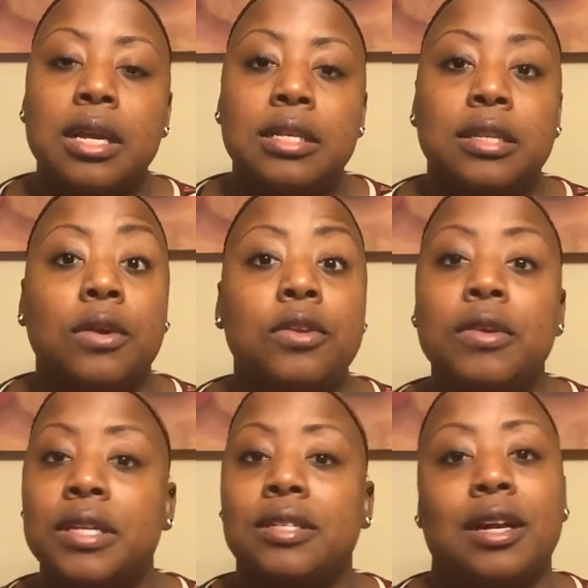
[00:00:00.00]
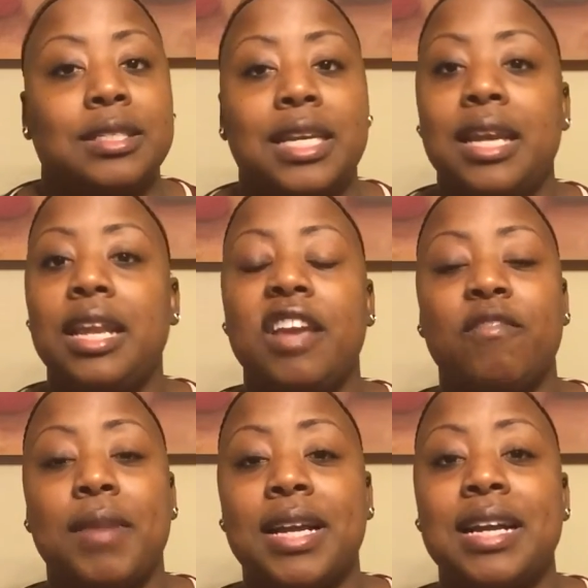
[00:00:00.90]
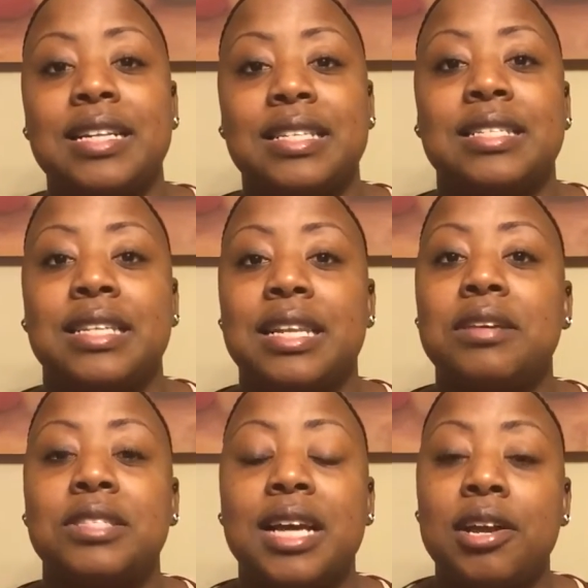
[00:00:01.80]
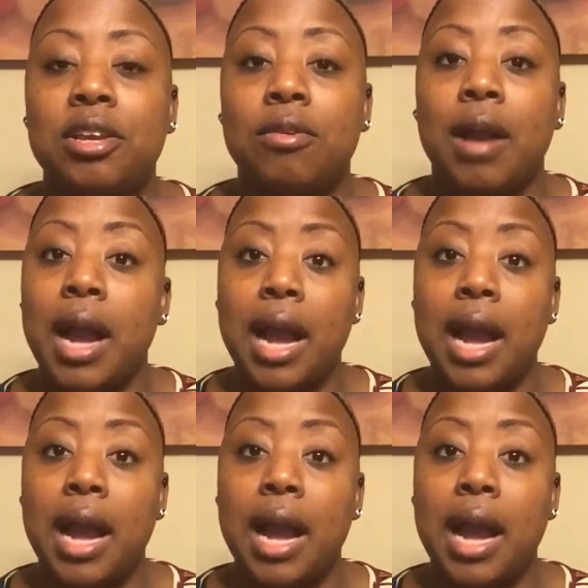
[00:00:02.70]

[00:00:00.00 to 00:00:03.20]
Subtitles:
So you can talk to any of my cousins and they'll tell you